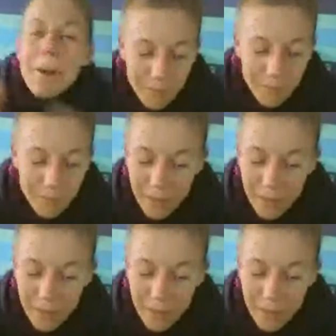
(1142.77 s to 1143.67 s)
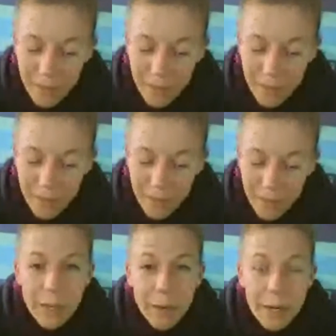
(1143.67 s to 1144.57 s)
Okay.
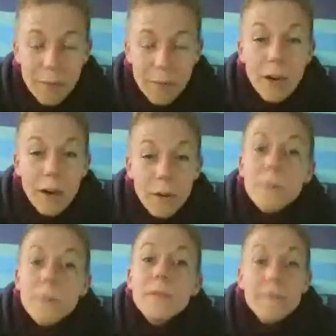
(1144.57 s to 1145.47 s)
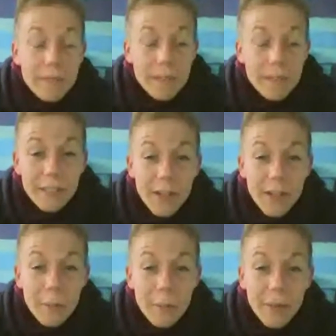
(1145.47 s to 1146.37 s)
Anymore. Oh, the
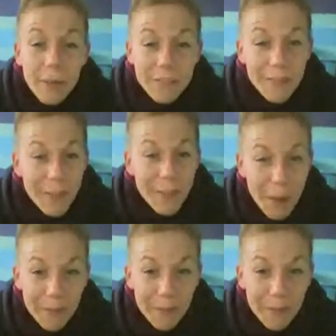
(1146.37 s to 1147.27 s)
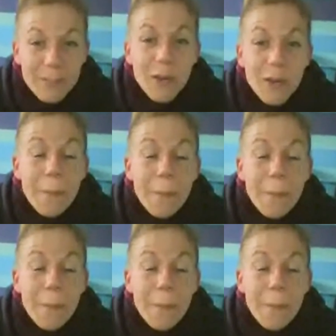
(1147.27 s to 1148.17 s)
top levels of the company. So at
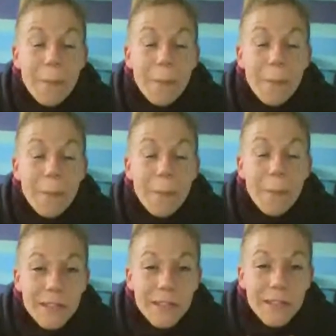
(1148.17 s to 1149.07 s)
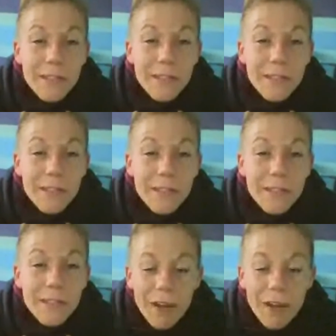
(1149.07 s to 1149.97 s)
my house,
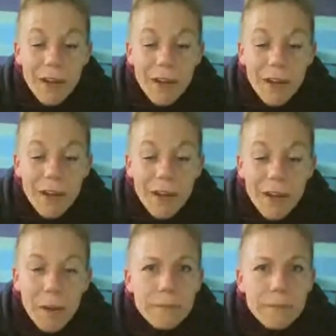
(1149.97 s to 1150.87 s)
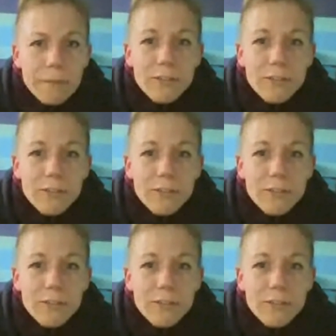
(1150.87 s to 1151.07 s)
we have